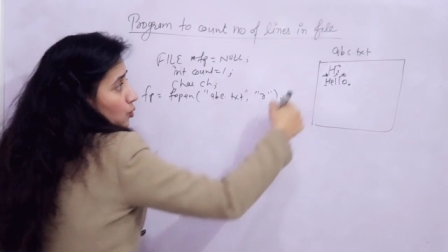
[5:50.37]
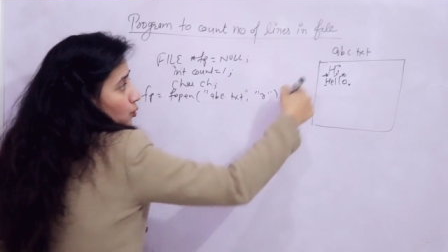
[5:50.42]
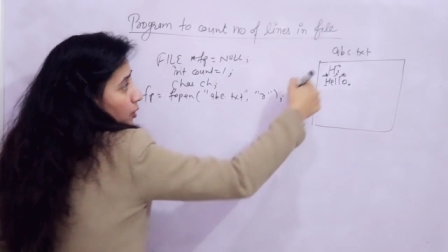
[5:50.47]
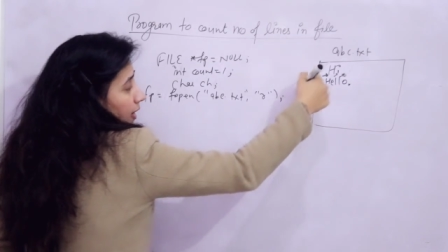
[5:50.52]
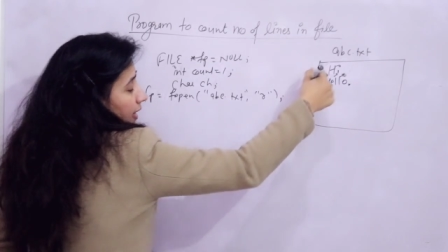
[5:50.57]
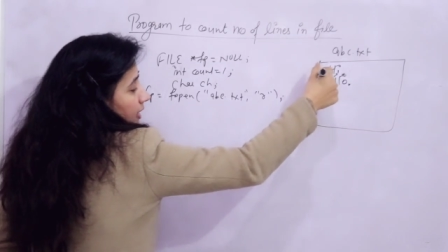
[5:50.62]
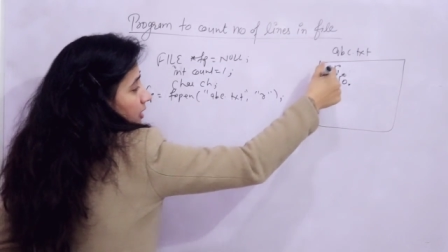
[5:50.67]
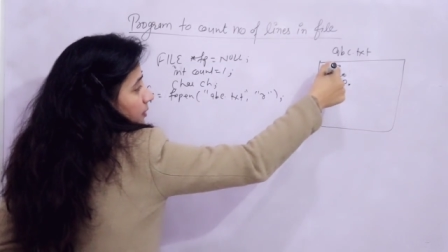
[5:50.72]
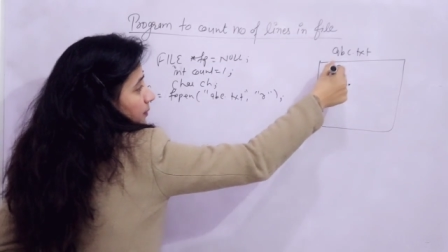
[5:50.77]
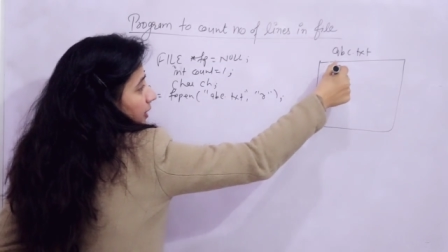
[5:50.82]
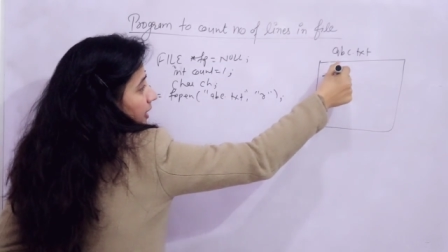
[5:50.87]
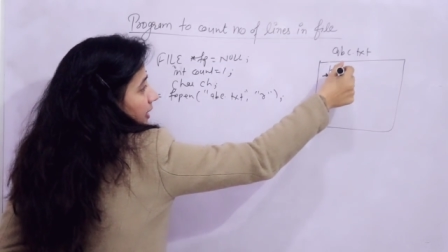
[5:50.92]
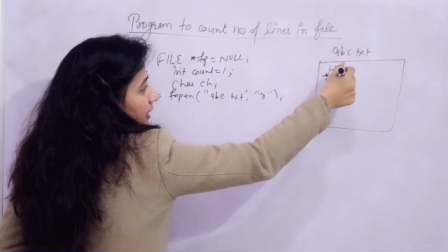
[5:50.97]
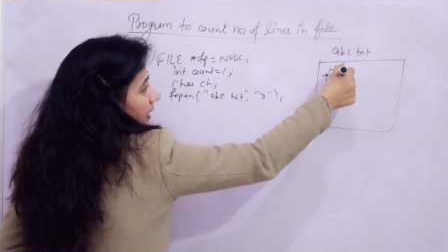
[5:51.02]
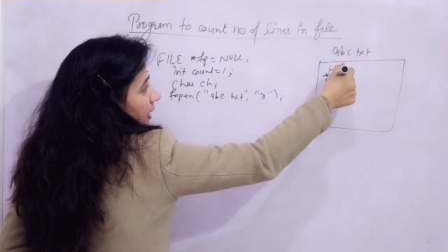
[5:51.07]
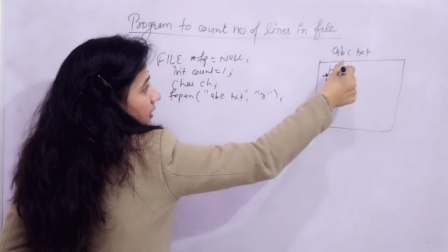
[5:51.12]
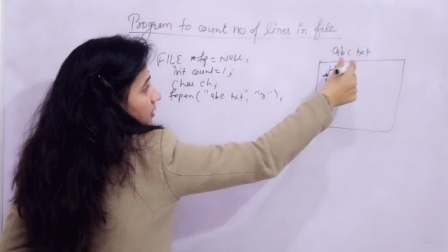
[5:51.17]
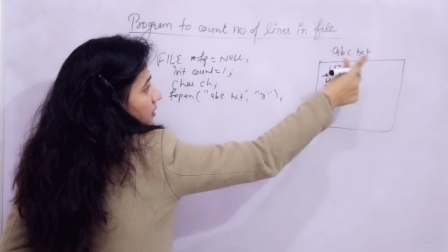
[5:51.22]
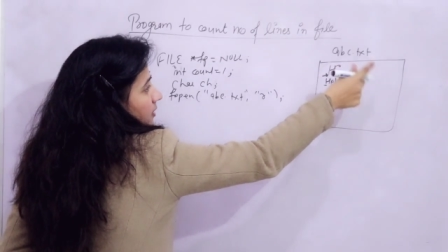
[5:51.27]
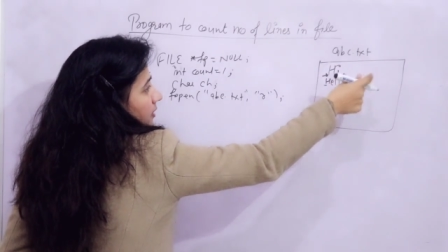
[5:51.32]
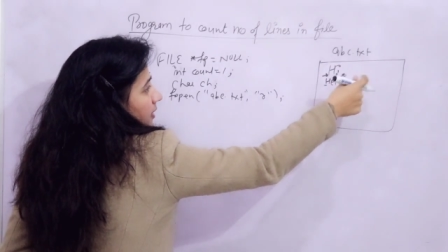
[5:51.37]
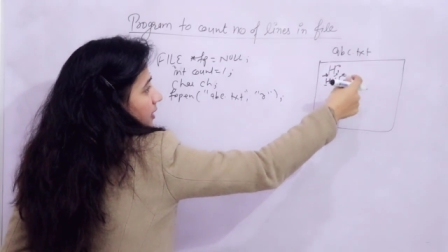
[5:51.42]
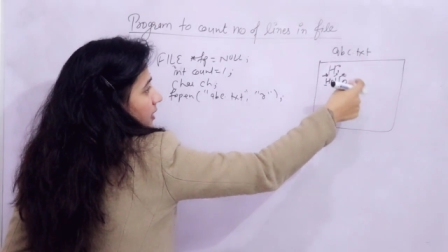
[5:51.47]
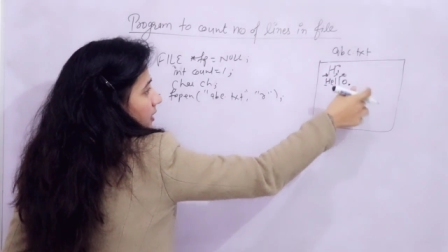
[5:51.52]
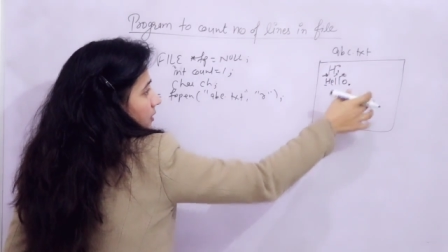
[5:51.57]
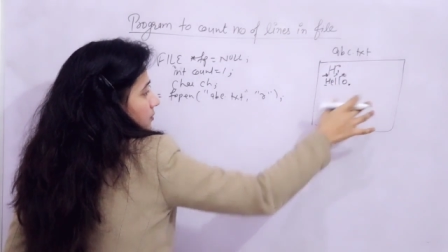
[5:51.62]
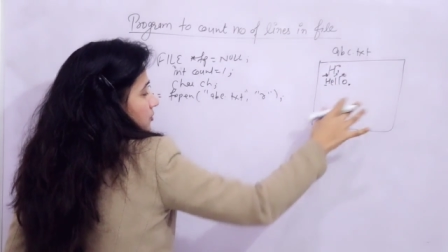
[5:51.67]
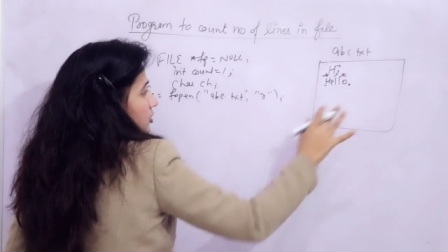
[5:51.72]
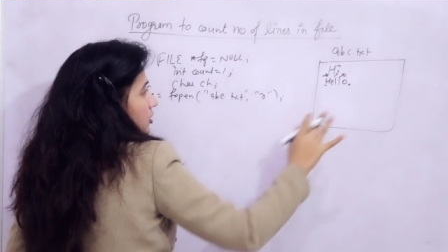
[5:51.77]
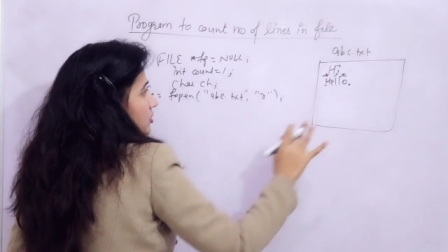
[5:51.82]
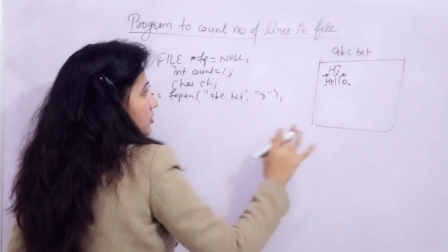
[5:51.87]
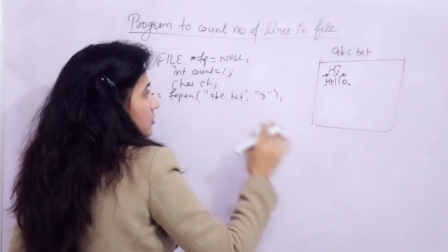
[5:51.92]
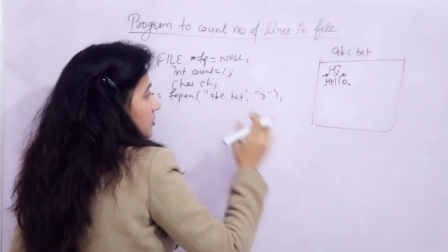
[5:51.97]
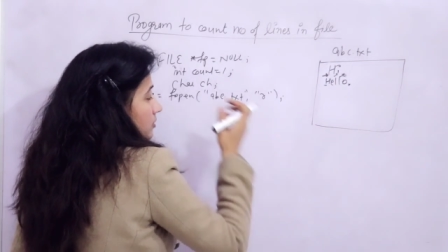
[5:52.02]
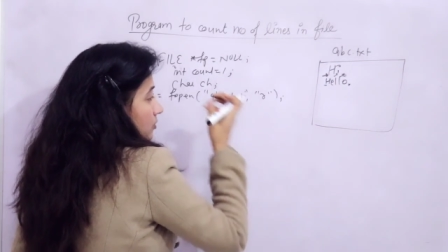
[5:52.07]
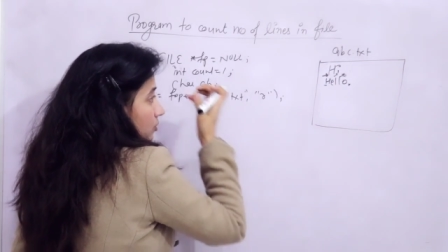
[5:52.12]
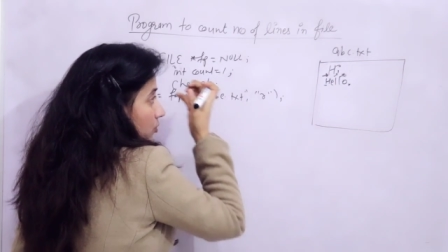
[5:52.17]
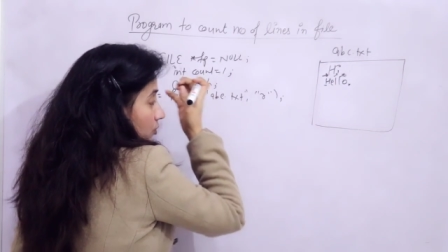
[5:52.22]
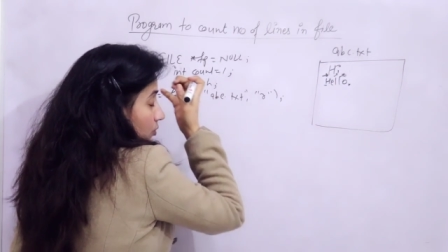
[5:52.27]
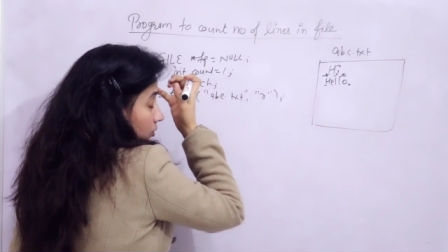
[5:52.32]
character by character, and I'm just,
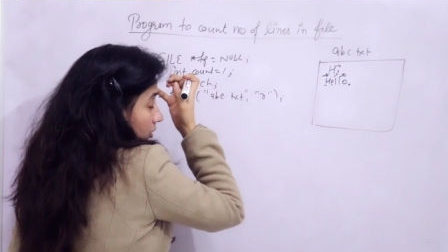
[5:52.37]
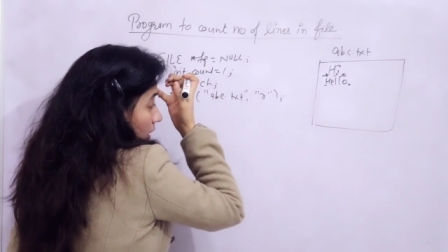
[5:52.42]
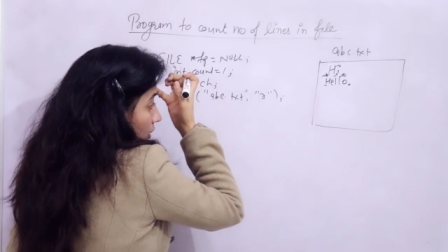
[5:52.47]
you know,